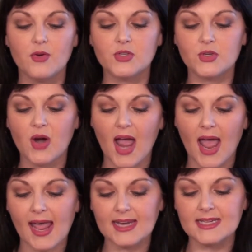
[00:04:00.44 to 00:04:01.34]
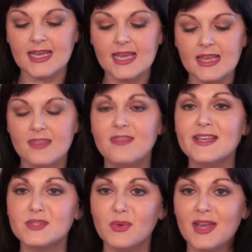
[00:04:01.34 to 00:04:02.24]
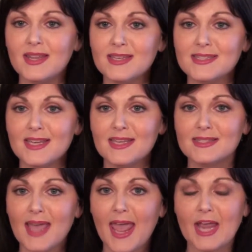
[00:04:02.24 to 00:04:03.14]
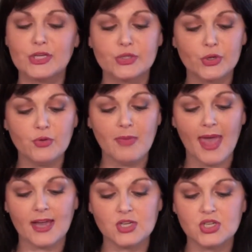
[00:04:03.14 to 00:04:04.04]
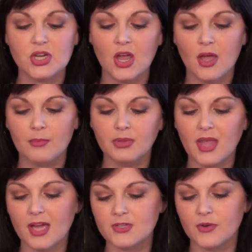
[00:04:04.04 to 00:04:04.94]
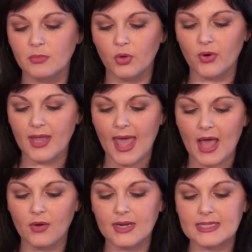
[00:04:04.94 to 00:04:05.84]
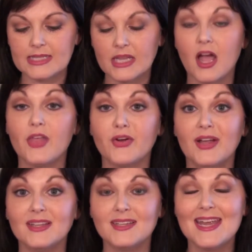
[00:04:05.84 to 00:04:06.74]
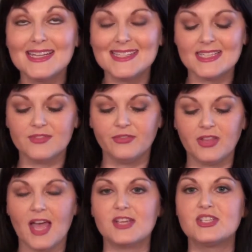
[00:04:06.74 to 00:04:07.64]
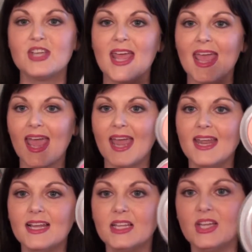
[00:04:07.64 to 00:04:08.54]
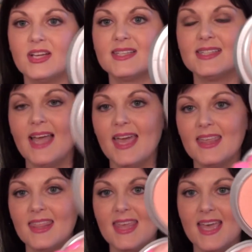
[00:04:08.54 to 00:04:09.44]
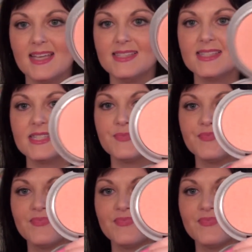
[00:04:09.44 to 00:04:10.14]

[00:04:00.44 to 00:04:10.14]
tried this one. This is a True Match blush from Loreal, and is in the color Innocent Flesh. And it looks like this.